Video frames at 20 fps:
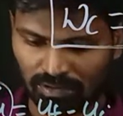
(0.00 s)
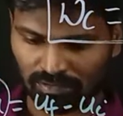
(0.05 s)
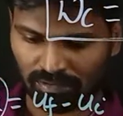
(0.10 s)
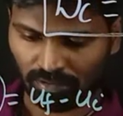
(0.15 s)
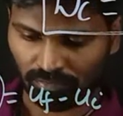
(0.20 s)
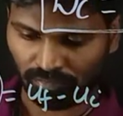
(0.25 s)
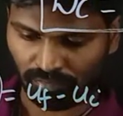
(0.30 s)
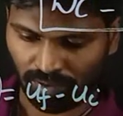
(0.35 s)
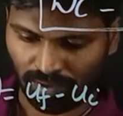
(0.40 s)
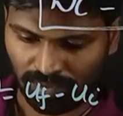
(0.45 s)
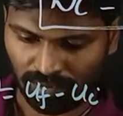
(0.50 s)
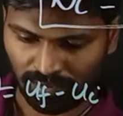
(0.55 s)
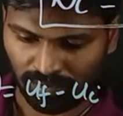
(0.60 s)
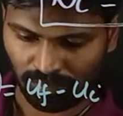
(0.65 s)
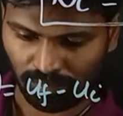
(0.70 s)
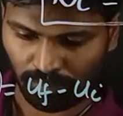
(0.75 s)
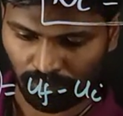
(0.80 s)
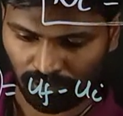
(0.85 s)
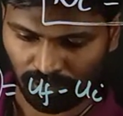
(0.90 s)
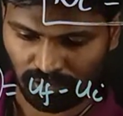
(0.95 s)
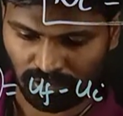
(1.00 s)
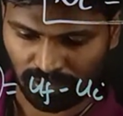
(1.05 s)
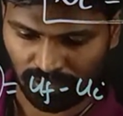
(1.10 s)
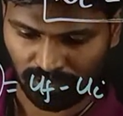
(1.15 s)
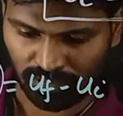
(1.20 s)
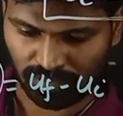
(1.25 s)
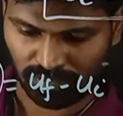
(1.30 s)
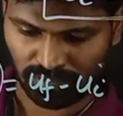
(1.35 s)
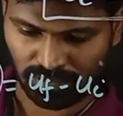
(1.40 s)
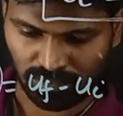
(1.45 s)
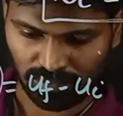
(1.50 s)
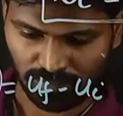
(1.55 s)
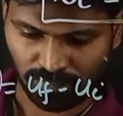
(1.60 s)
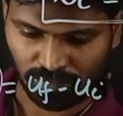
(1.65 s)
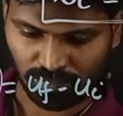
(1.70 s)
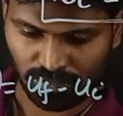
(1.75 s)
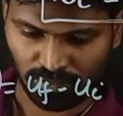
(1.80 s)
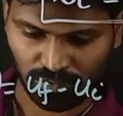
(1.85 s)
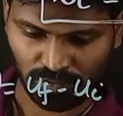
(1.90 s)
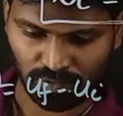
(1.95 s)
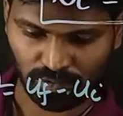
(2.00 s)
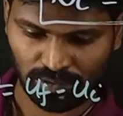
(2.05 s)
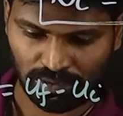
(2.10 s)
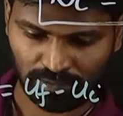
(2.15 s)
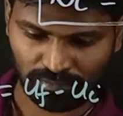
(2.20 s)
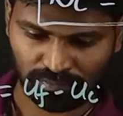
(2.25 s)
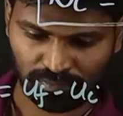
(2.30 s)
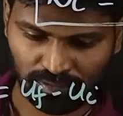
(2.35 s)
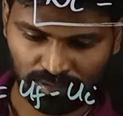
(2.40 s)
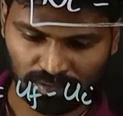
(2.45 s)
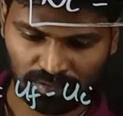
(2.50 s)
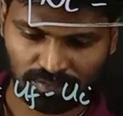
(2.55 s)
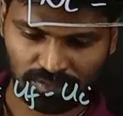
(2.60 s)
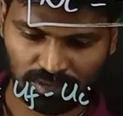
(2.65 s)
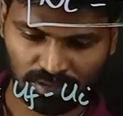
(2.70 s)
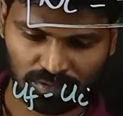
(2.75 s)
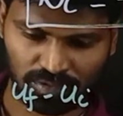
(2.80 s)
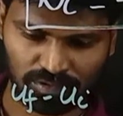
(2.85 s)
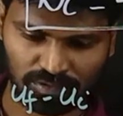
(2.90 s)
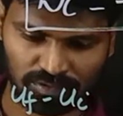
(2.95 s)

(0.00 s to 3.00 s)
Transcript: what is the final potential energy? uf is